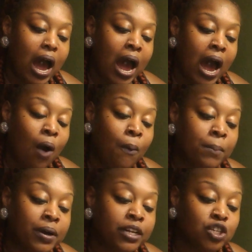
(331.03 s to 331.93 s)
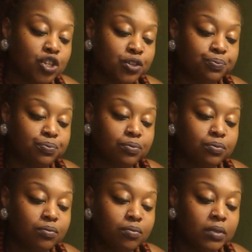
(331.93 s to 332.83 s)
how much
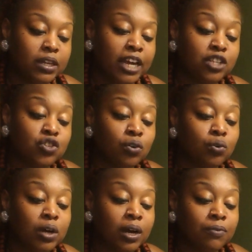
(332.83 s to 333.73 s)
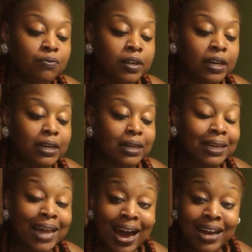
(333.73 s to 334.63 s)
internal conflict
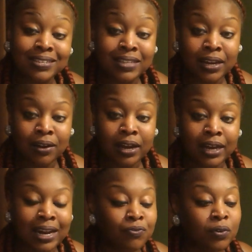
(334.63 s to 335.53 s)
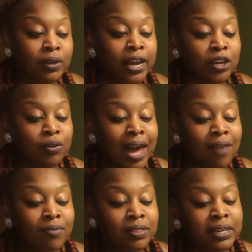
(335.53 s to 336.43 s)
lies there. And I feel like you're
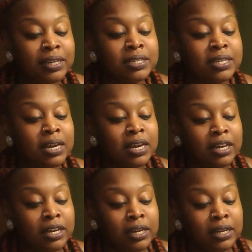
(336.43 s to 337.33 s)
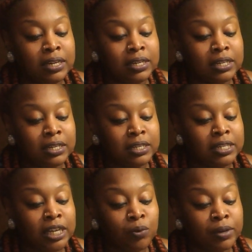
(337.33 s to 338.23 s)
having these
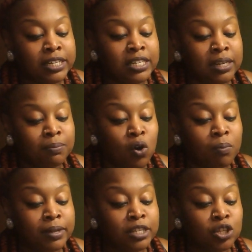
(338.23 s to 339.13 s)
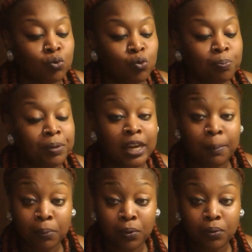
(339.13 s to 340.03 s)
synchronistic moments through
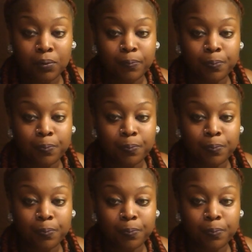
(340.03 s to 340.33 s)
people.